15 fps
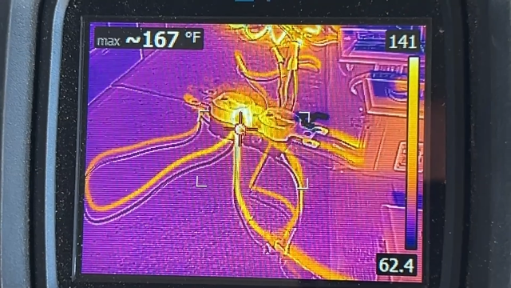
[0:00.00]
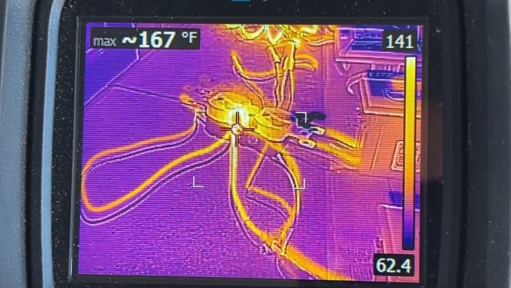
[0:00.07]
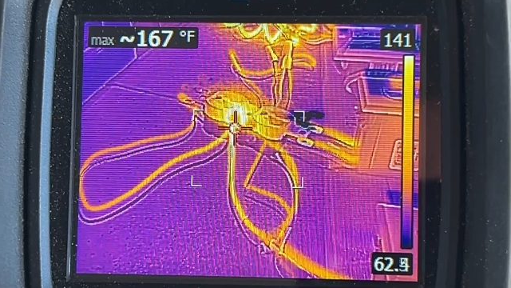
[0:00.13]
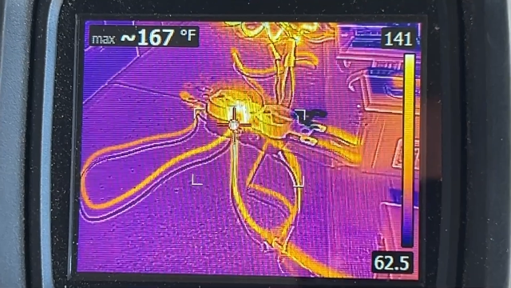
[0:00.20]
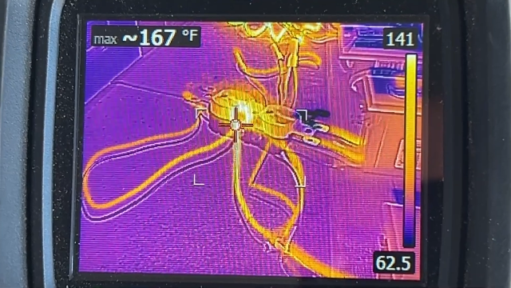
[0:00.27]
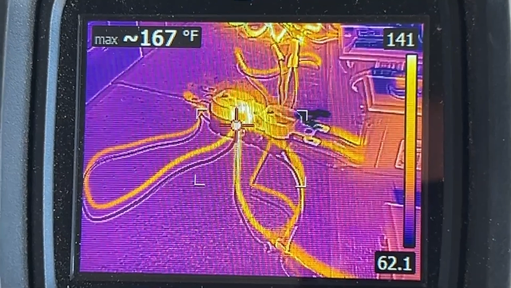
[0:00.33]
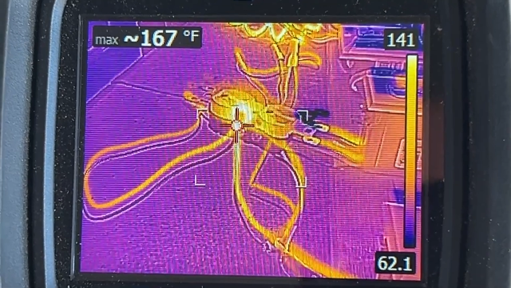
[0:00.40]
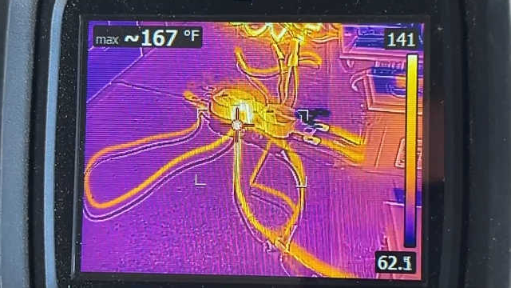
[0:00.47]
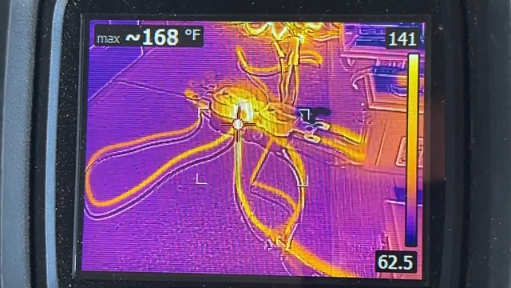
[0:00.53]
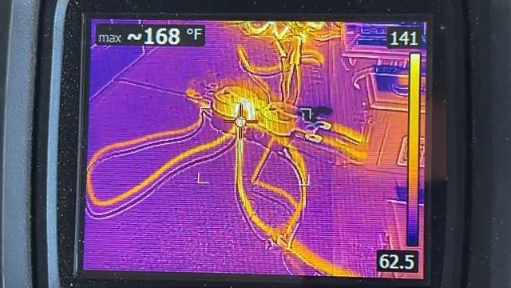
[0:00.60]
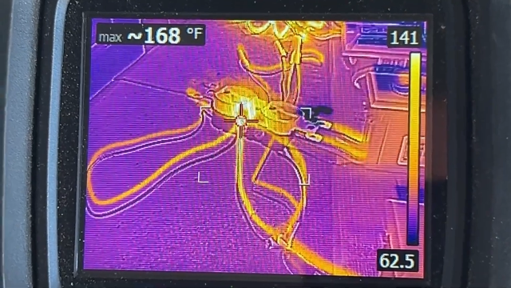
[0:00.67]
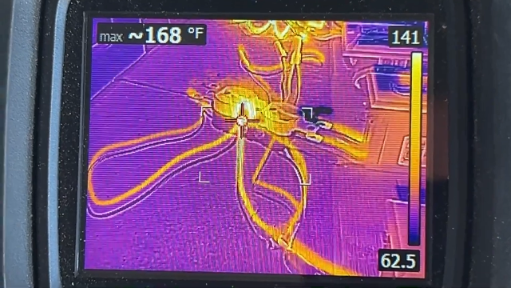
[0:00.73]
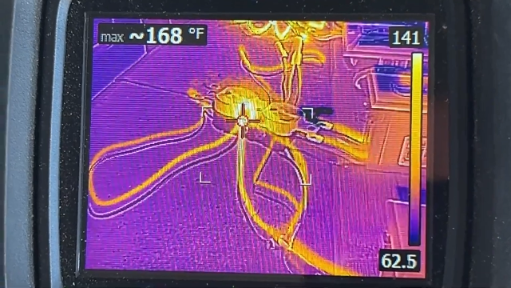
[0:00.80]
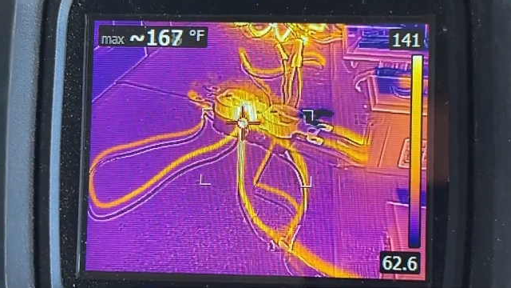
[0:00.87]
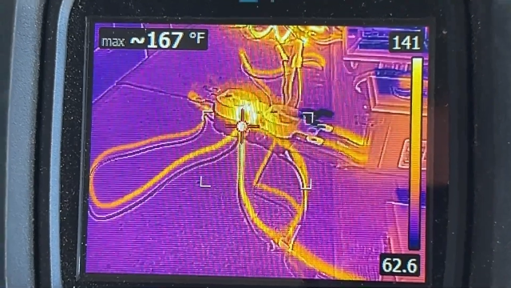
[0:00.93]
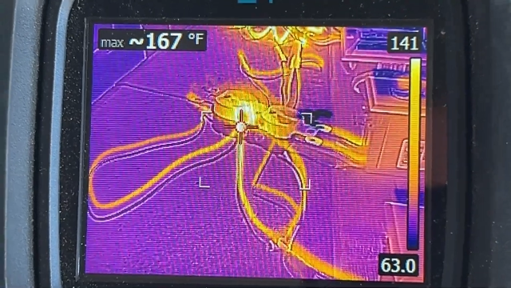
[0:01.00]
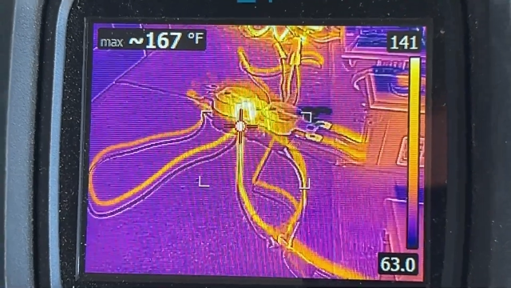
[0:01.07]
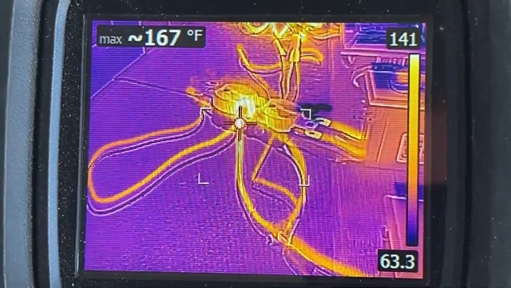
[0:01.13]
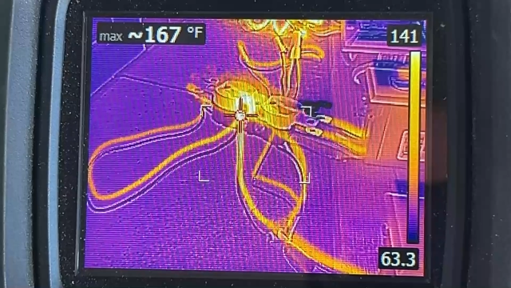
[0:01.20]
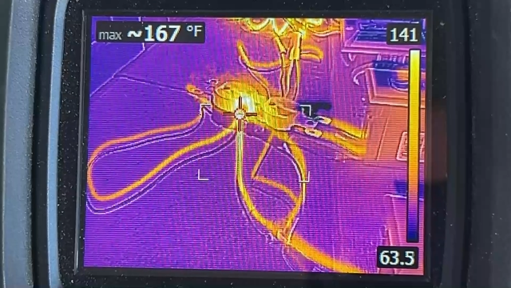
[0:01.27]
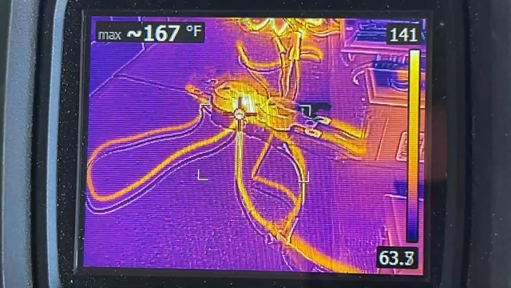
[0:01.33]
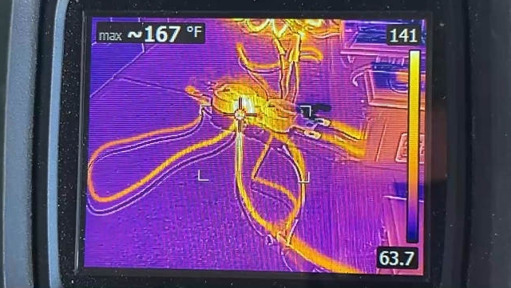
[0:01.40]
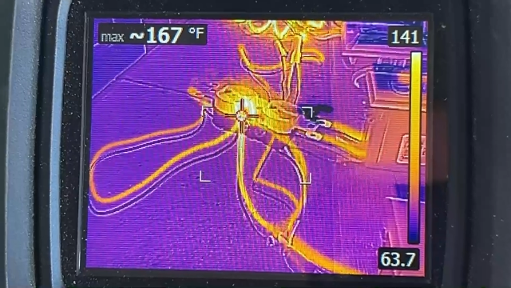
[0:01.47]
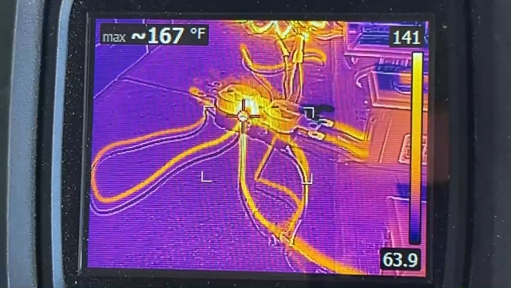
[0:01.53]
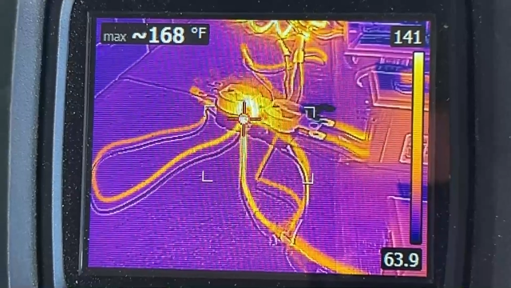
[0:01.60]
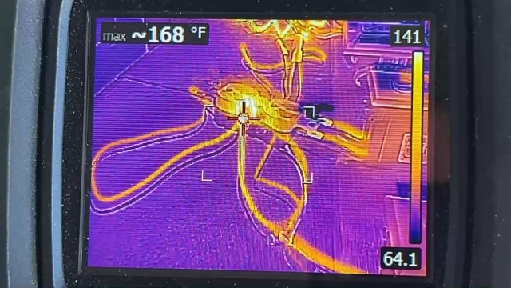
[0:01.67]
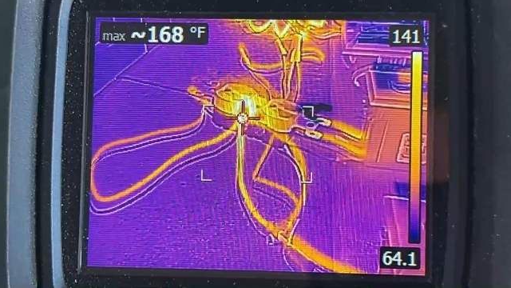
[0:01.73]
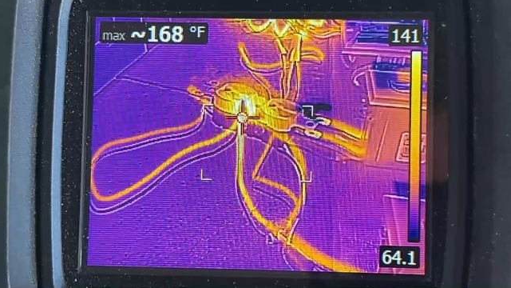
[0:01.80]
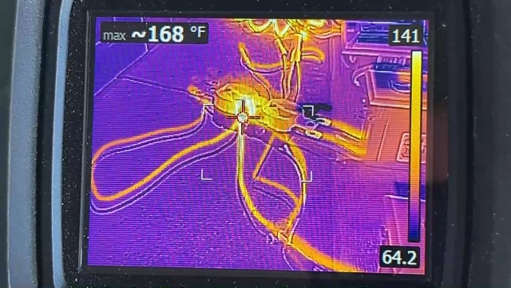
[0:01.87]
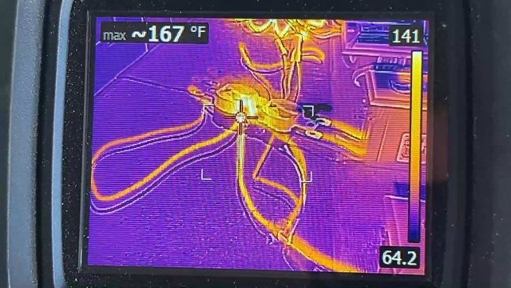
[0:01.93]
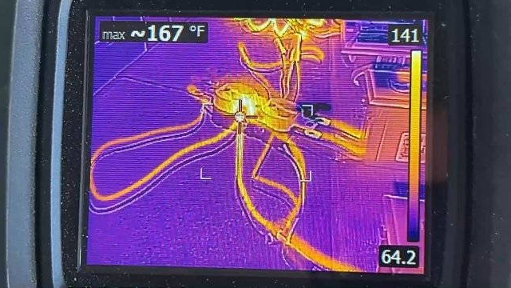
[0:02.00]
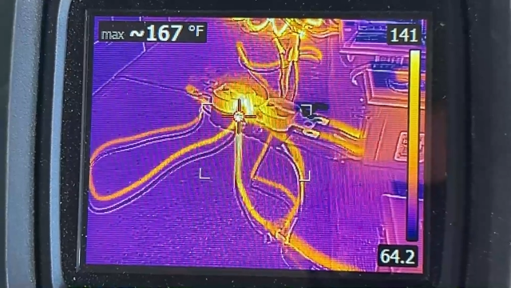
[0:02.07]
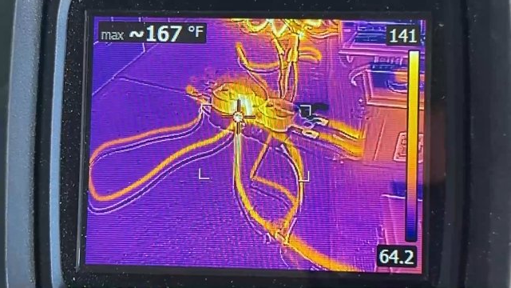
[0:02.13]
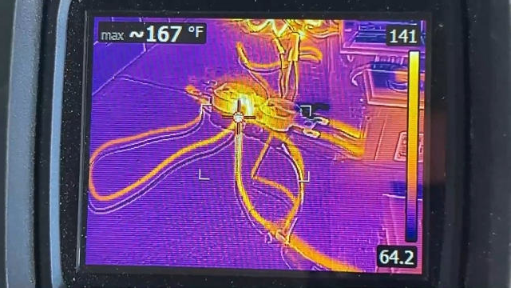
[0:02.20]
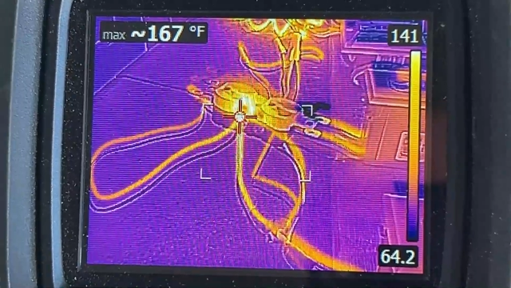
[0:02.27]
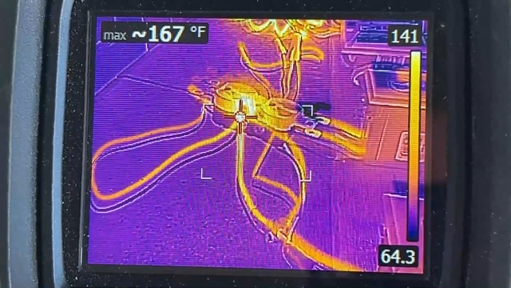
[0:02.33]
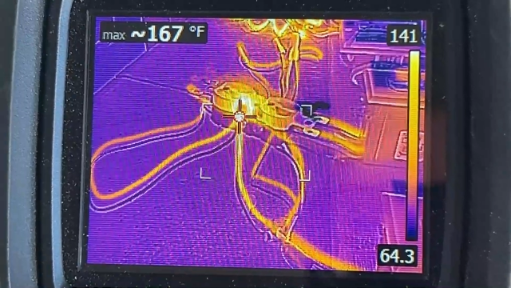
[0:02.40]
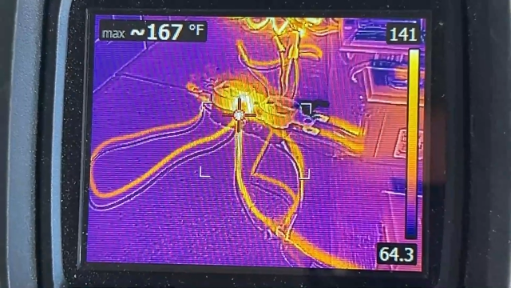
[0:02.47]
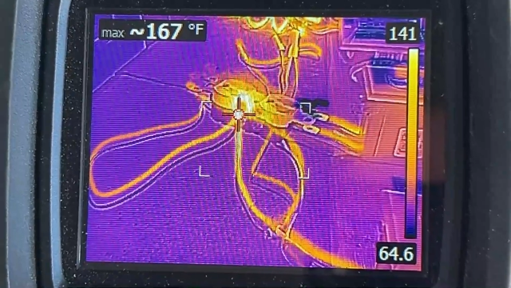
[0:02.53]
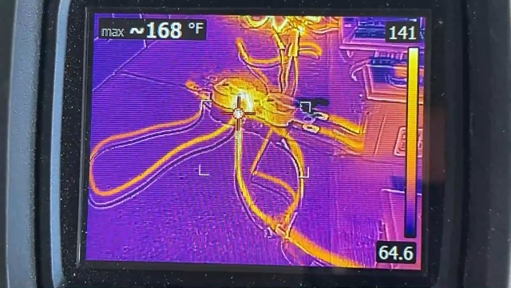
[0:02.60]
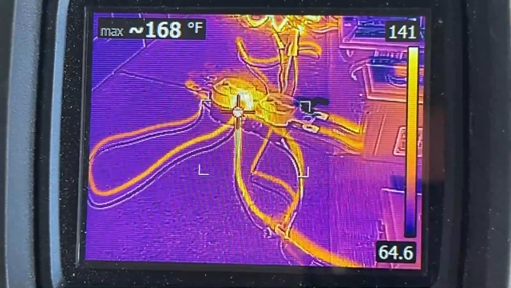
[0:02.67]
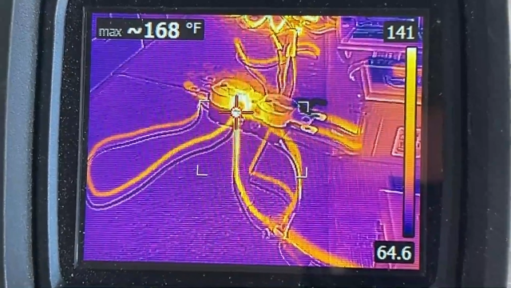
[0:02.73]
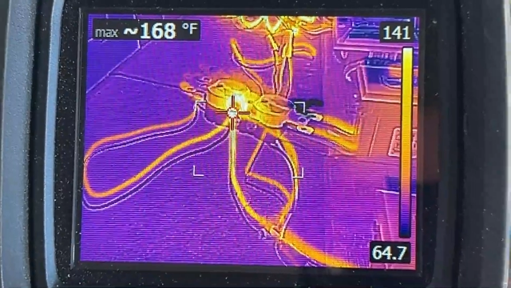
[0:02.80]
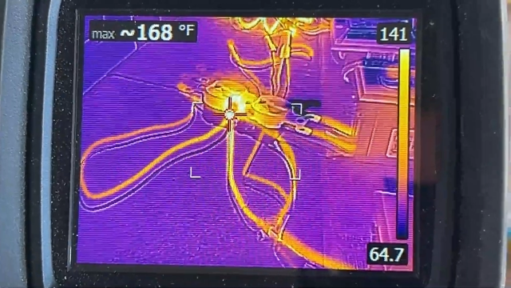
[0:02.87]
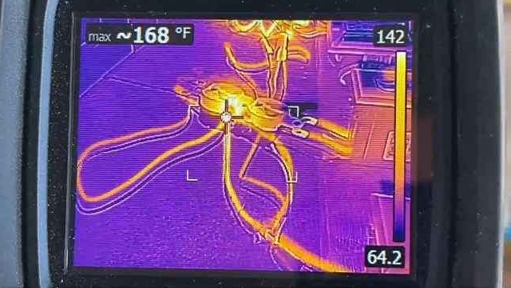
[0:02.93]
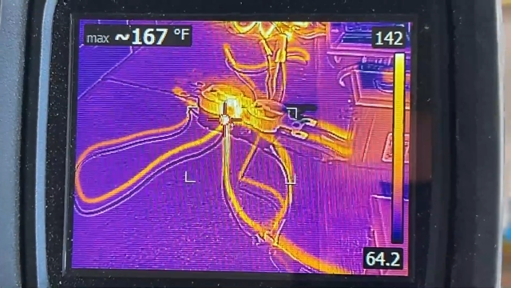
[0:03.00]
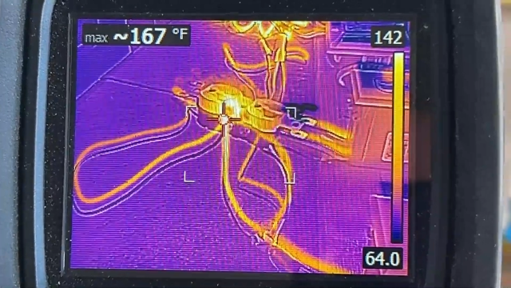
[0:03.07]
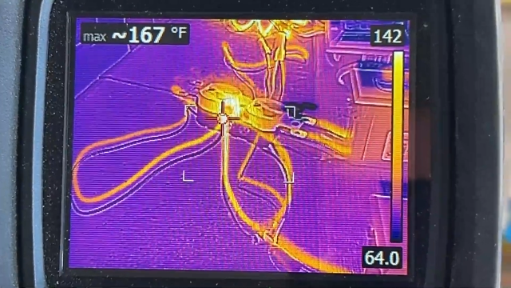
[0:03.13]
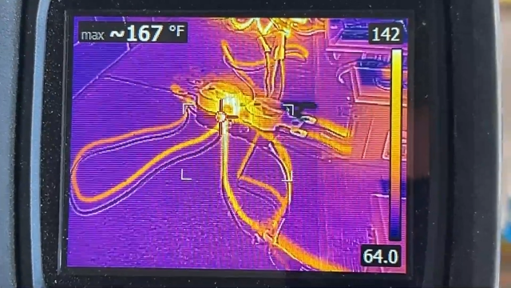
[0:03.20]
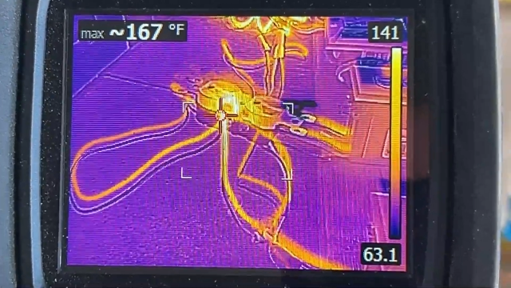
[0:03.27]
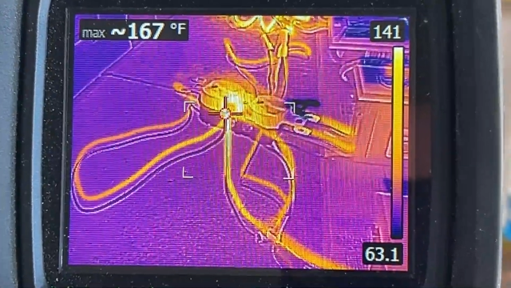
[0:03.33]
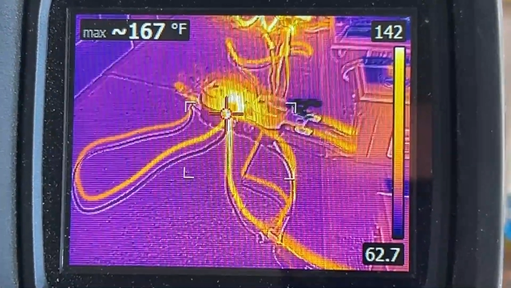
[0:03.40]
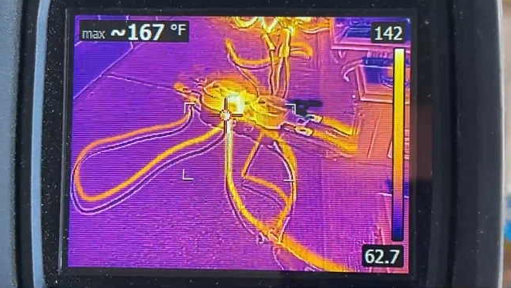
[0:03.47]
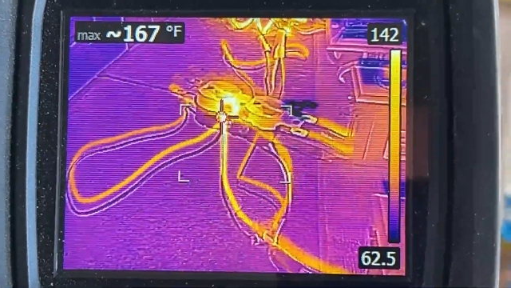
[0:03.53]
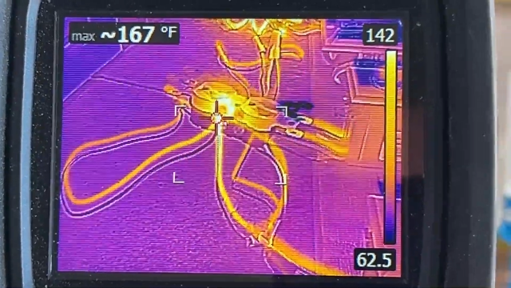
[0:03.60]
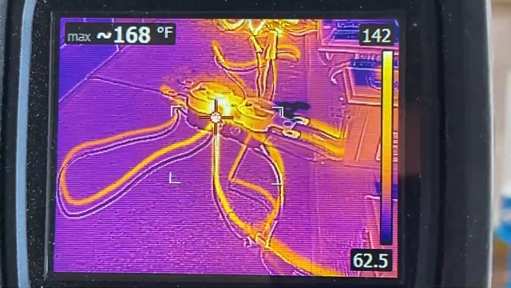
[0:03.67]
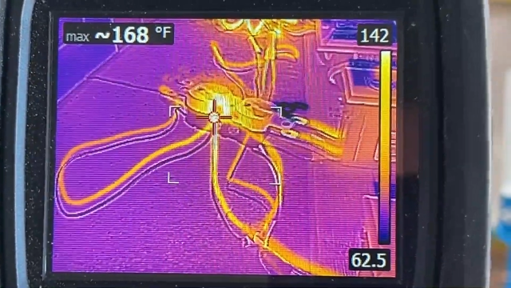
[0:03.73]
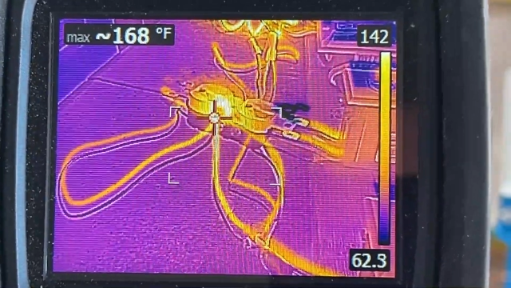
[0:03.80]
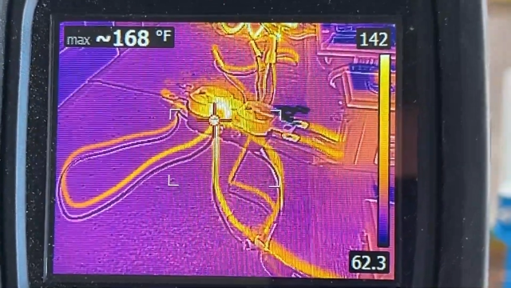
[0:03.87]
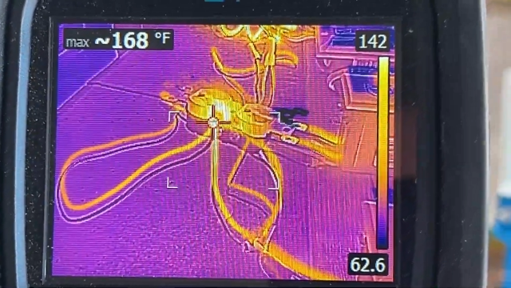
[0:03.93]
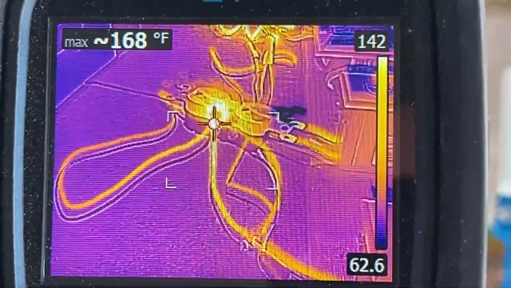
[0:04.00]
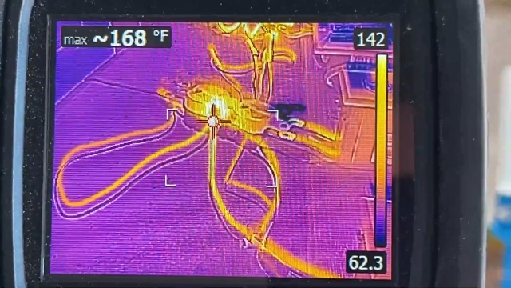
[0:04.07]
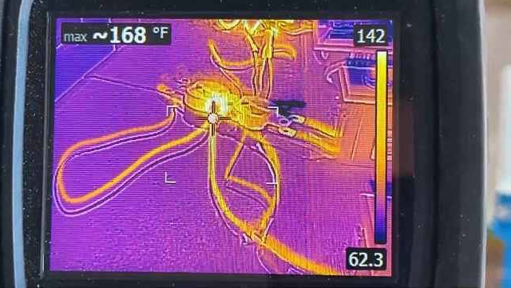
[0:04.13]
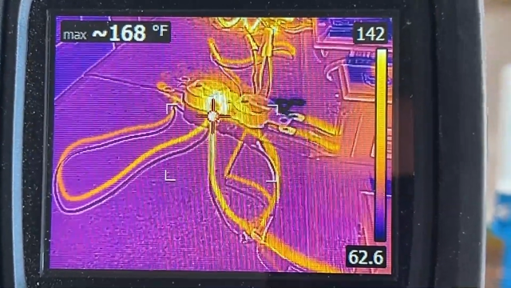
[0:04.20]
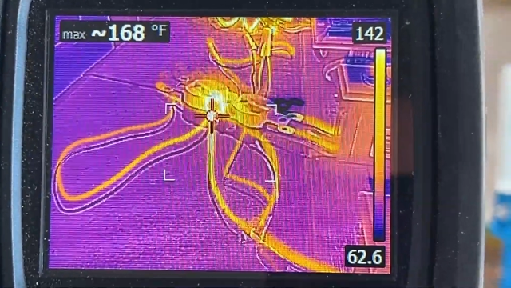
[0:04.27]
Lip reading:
(no speaker visible)